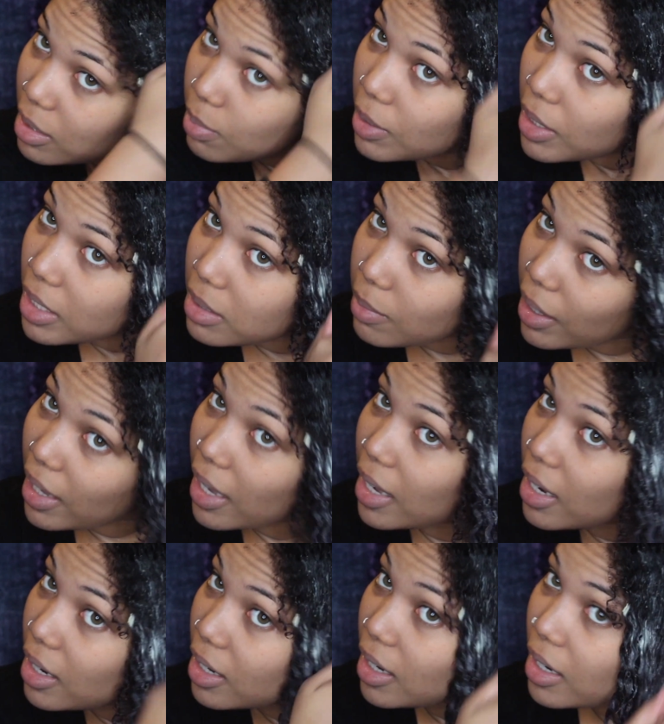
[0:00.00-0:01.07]
that's because my
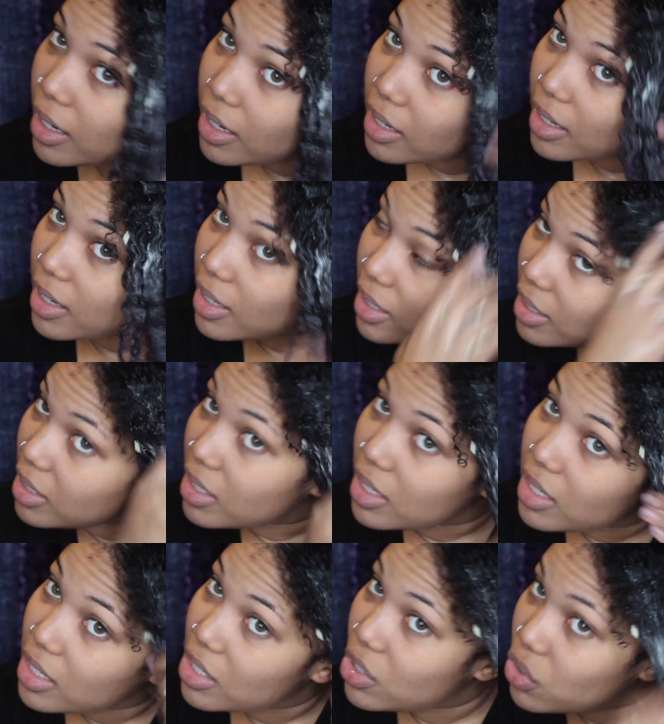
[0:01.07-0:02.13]
hair
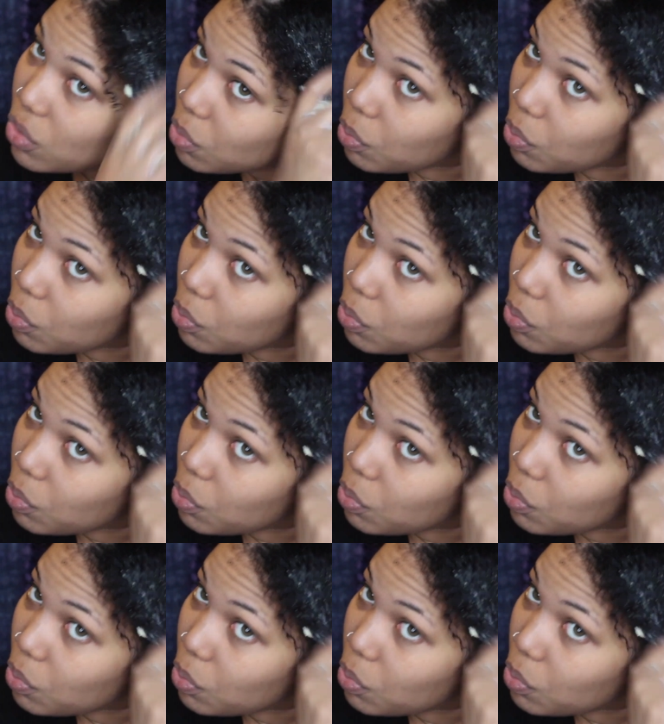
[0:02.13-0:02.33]
is